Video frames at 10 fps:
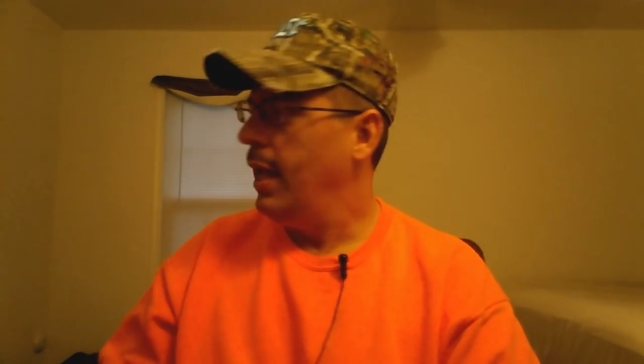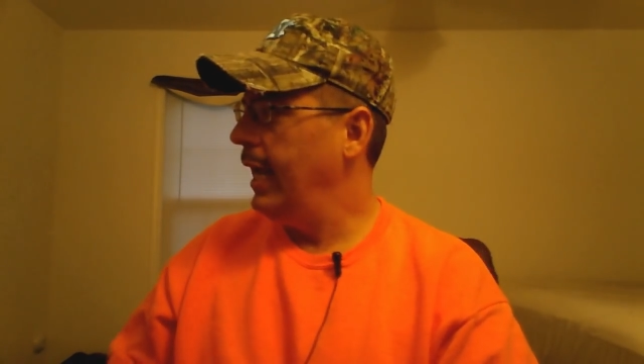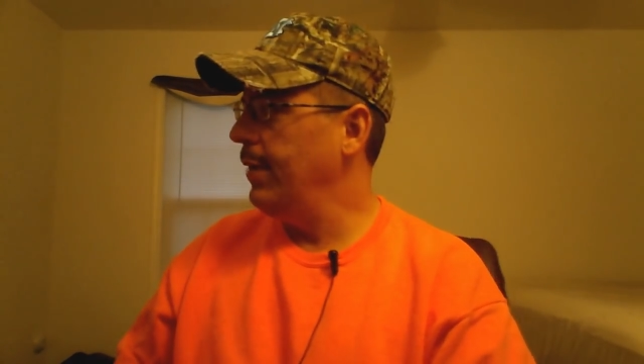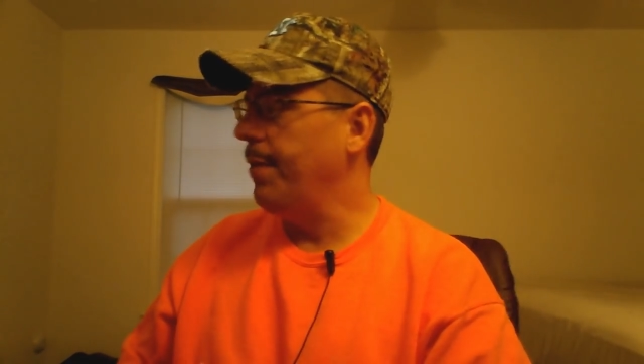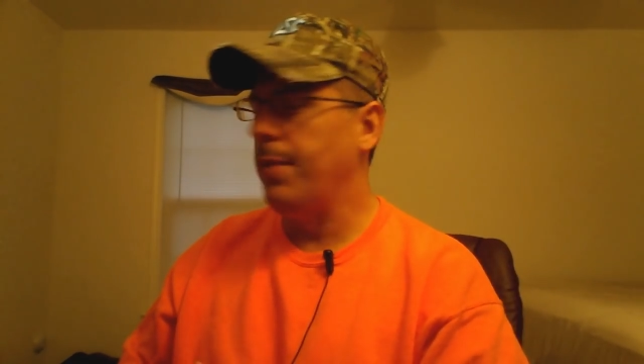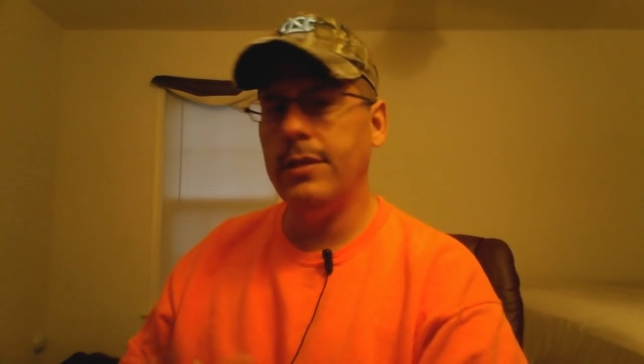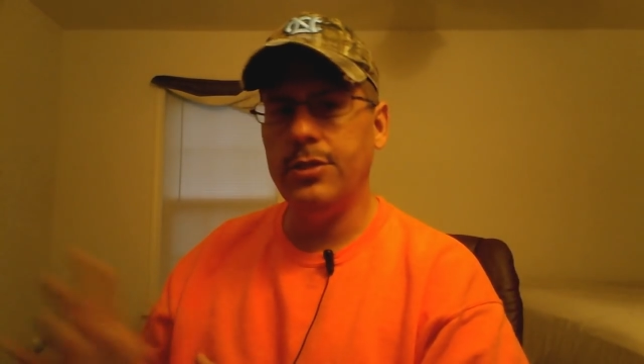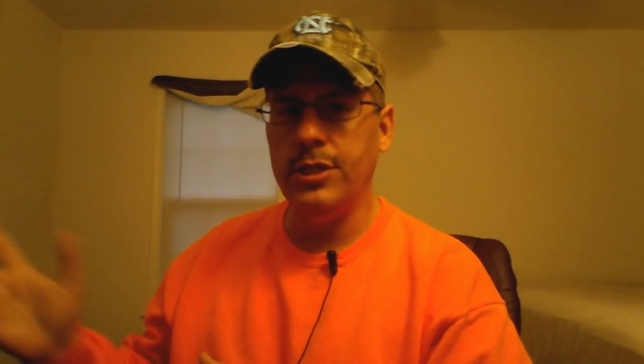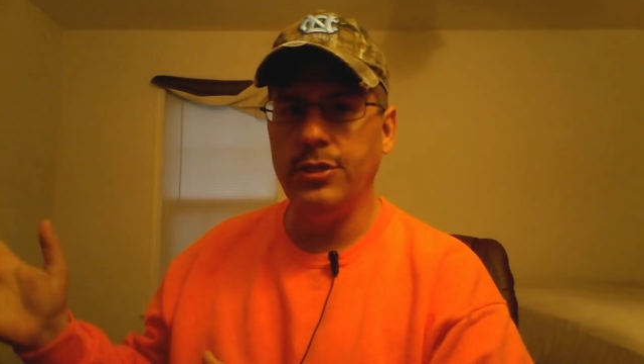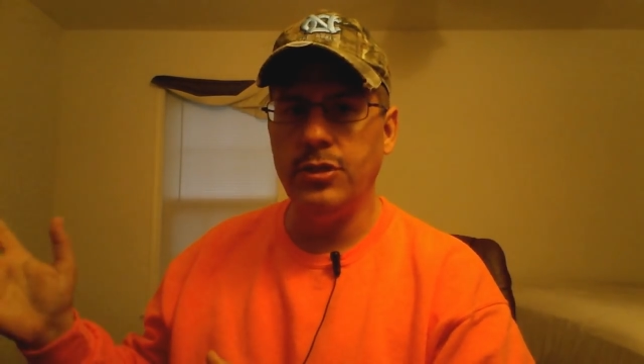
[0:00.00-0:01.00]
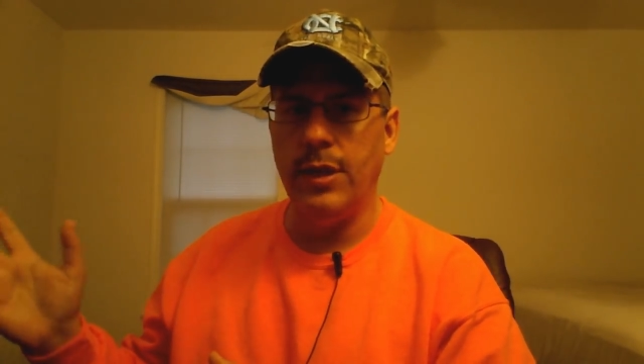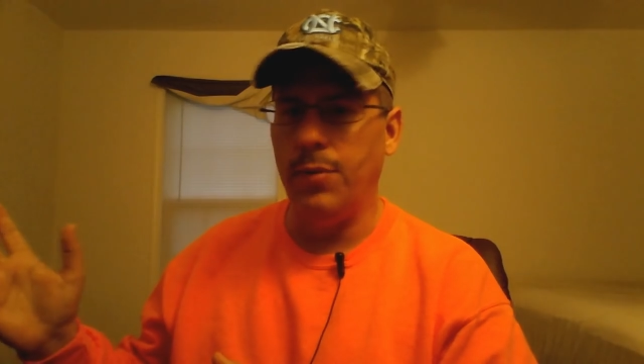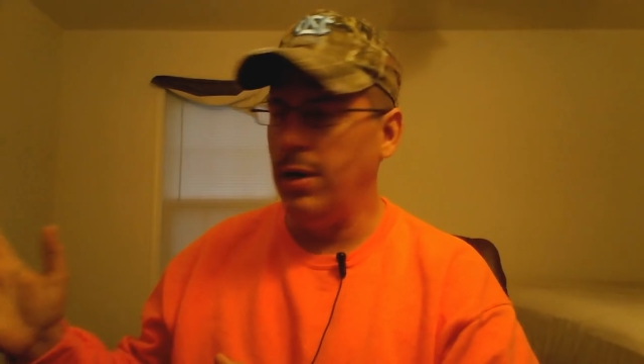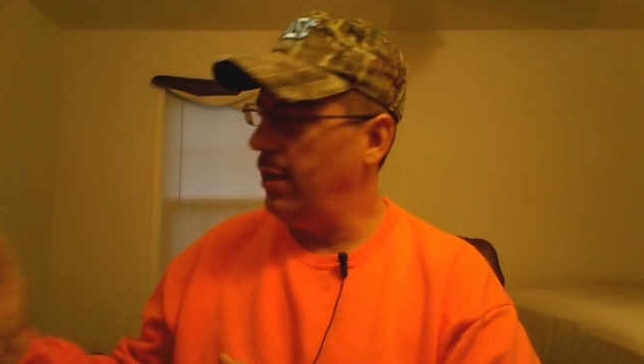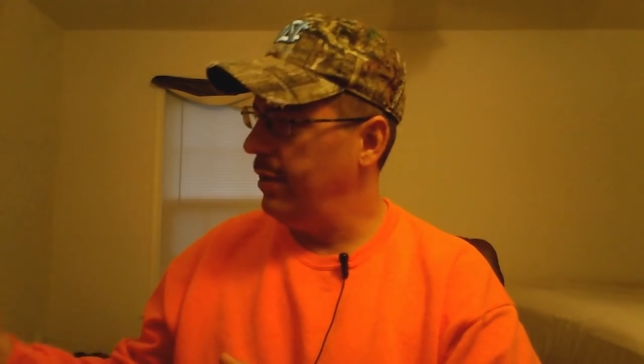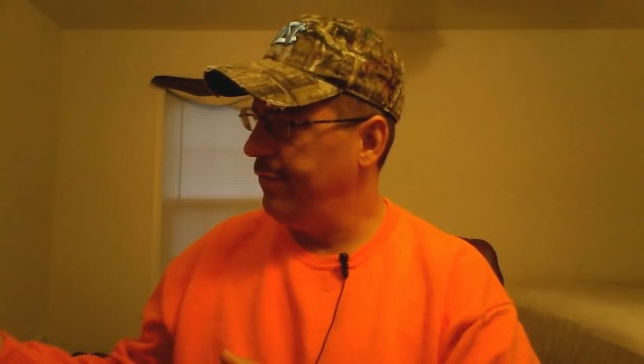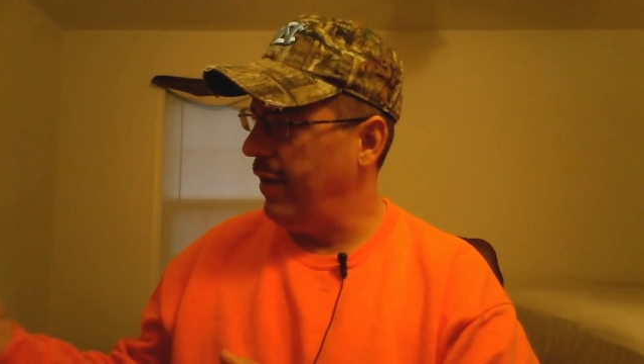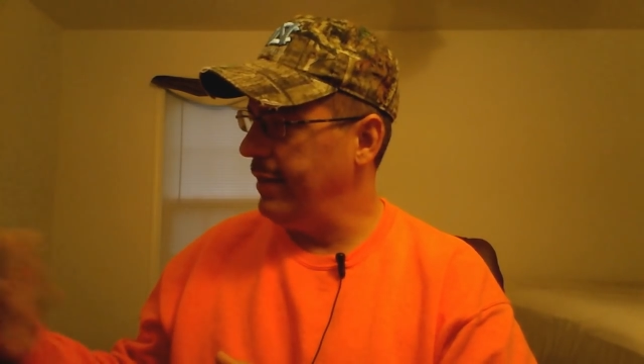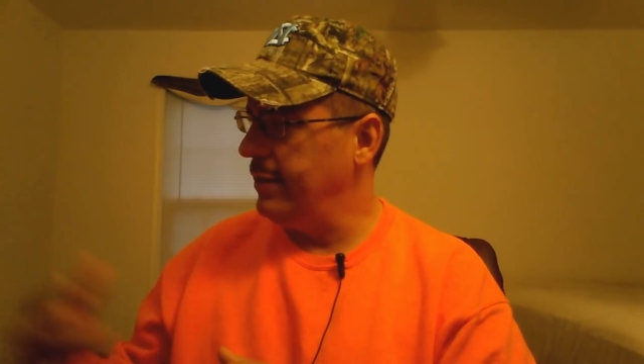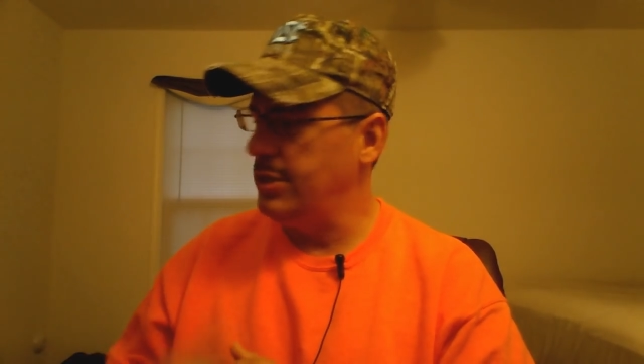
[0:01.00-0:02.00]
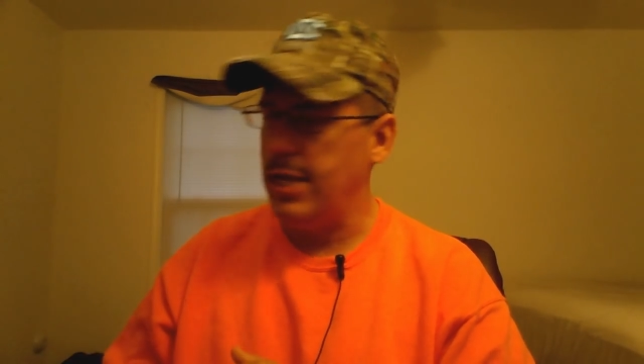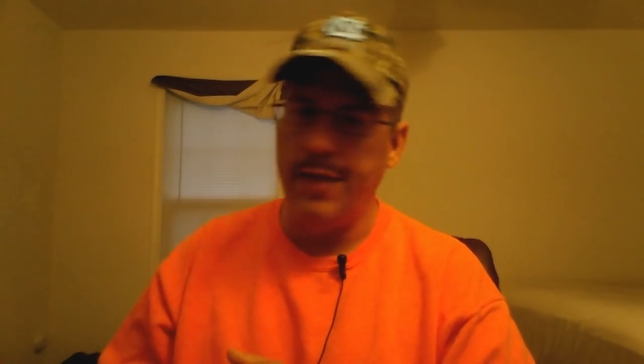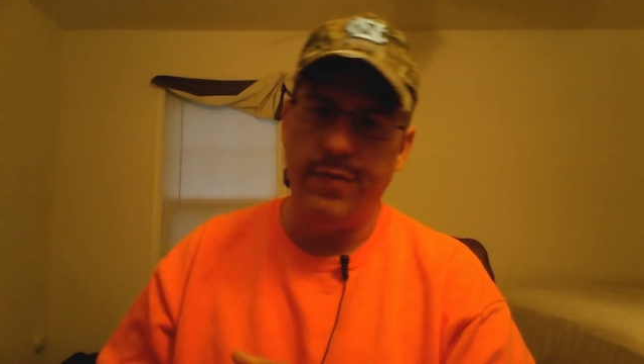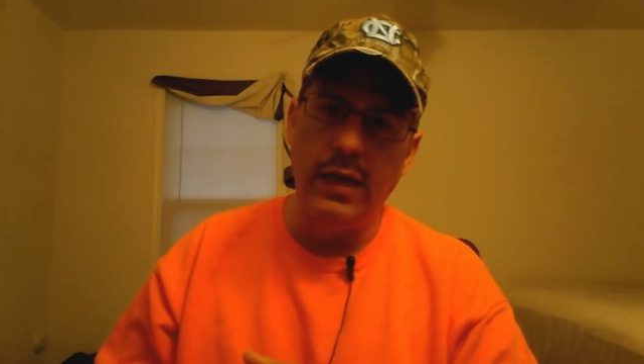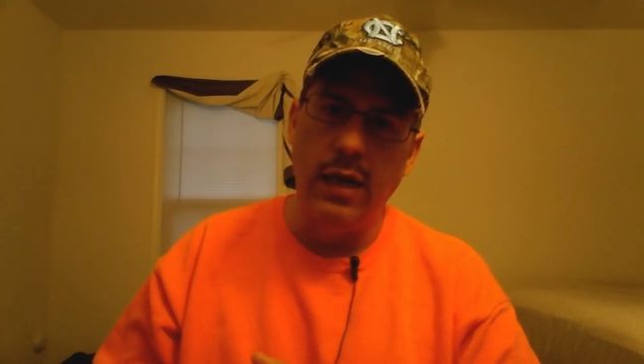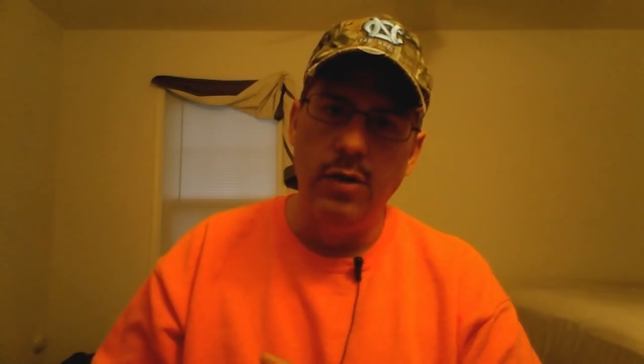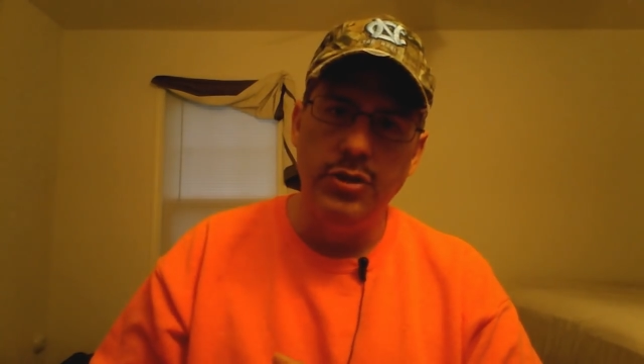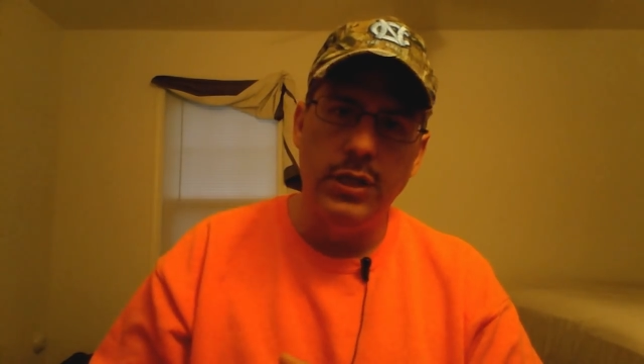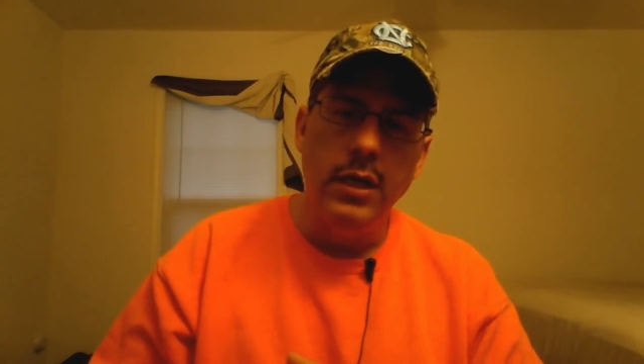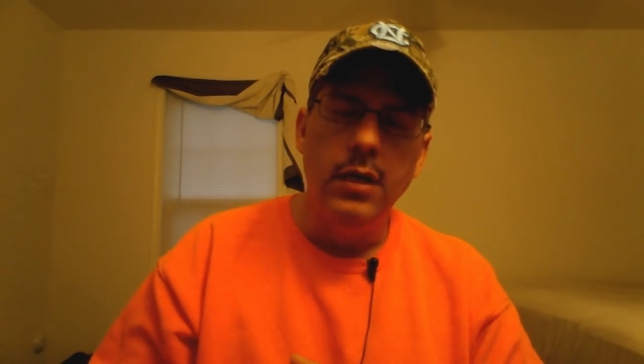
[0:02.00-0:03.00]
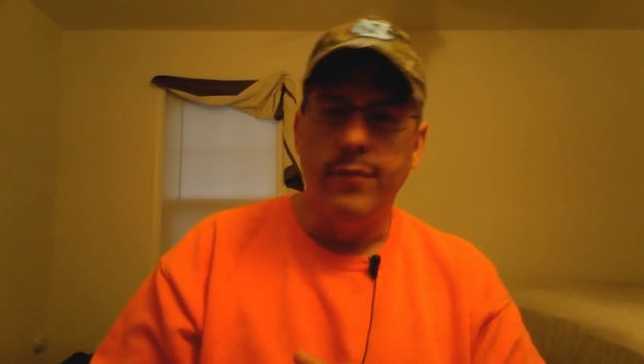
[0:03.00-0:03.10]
Anyway, brothers and sisters, I want to invite this high theologian